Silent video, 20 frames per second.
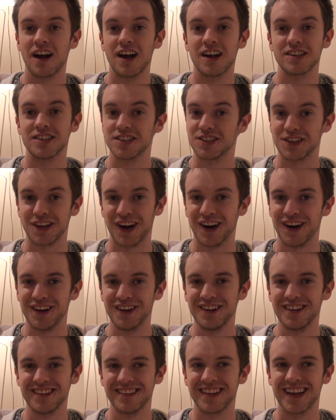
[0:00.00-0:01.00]
I said,
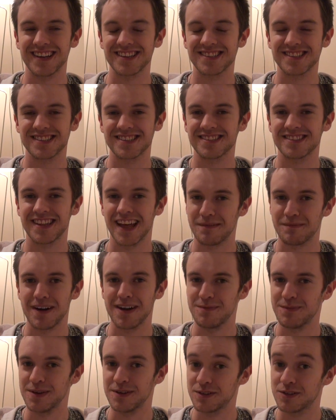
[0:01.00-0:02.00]
no, that may
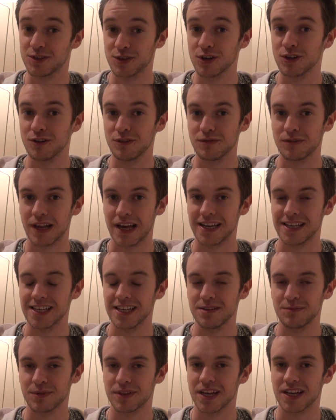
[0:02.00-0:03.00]
be true,
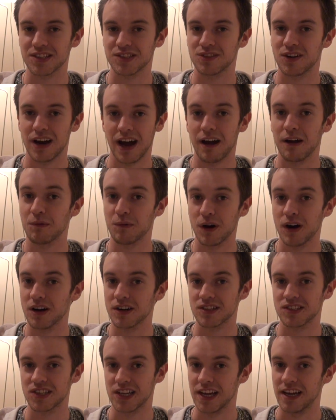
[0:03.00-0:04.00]
lady, but that's not how it
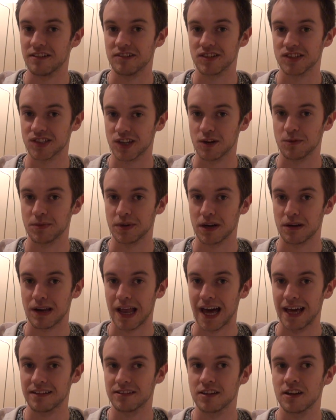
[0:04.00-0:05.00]
works here in Sopio
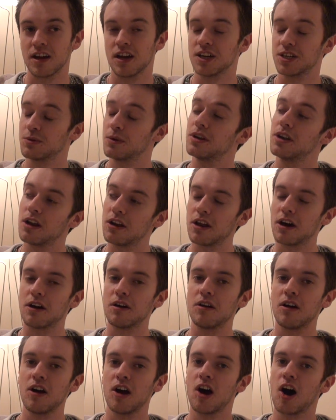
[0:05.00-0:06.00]
land. She went,
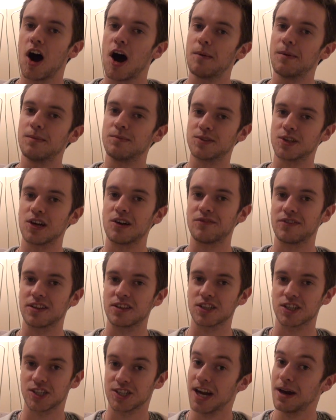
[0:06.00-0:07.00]
no, I'm
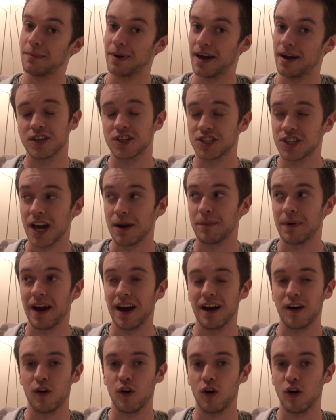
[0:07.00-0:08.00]
observing the Shabbat. The
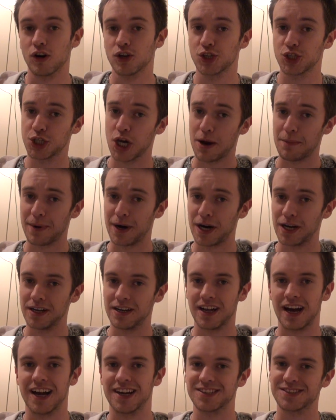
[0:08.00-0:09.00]
Shabbat, or
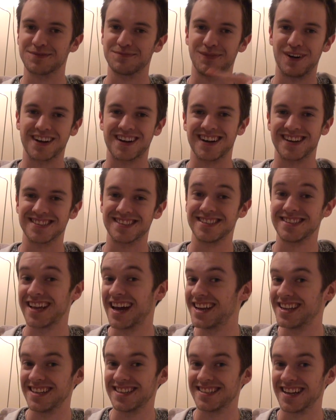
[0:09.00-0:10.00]
Shabbat, as my cousin
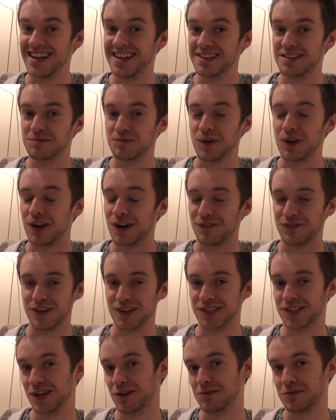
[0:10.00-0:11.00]
Danny said when I
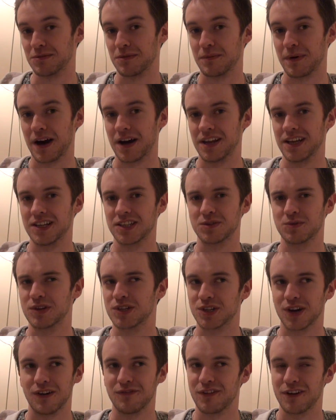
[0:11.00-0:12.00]
first told him about it, to
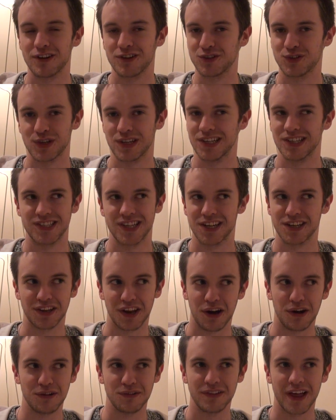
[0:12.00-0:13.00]
which I very strictly said,
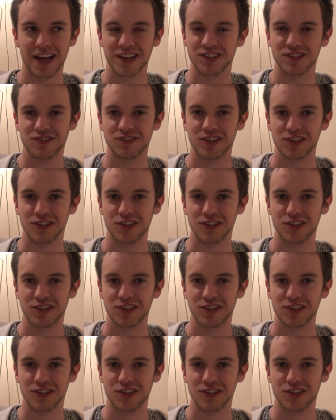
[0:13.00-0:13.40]
no, that's